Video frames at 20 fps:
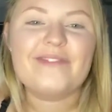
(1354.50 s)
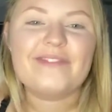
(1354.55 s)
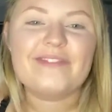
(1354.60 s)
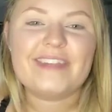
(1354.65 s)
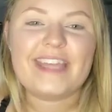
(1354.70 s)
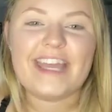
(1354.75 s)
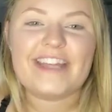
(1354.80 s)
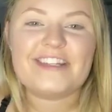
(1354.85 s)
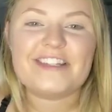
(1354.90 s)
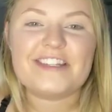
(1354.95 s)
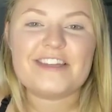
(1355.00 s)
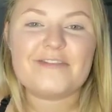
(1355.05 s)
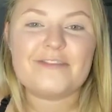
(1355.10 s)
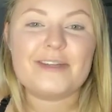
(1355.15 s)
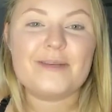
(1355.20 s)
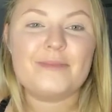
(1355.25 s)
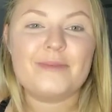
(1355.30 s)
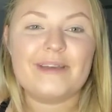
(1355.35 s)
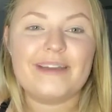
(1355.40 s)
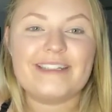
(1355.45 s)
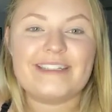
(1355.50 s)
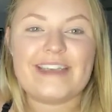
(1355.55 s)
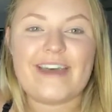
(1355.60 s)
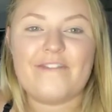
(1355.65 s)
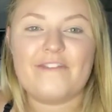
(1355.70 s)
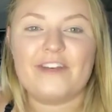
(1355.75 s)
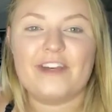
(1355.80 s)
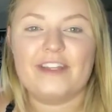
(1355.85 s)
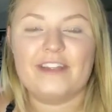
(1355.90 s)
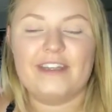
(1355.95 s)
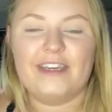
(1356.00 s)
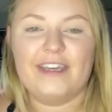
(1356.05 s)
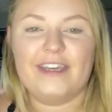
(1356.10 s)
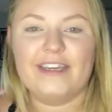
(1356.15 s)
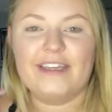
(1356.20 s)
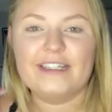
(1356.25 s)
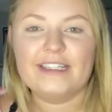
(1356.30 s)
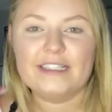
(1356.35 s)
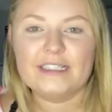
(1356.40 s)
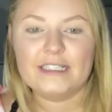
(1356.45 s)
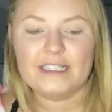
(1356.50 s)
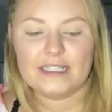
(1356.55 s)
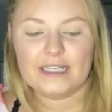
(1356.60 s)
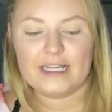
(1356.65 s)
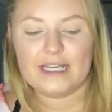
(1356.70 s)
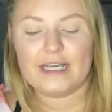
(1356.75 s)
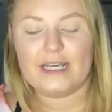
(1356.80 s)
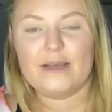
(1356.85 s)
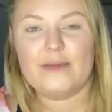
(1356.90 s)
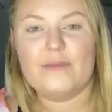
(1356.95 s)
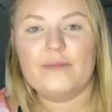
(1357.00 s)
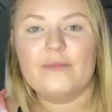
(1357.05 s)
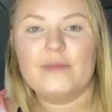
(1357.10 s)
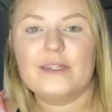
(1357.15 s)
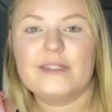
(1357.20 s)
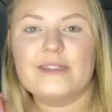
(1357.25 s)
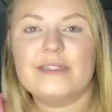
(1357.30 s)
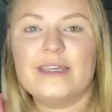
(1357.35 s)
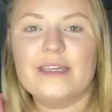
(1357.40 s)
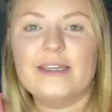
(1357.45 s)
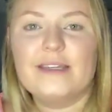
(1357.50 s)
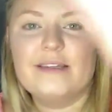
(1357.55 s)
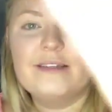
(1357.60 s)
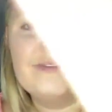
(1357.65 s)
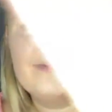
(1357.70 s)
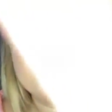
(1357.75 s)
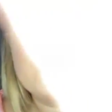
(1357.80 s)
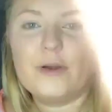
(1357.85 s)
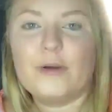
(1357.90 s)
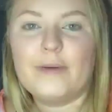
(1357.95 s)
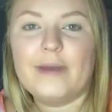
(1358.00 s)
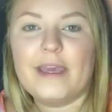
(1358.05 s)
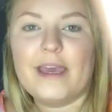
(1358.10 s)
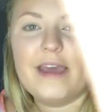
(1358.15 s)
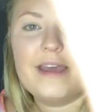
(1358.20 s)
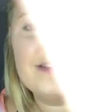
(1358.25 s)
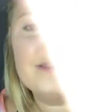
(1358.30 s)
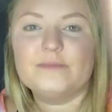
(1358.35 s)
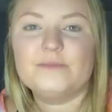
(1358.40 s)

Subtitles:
catch the replay, definitely. Let's see, where are we at?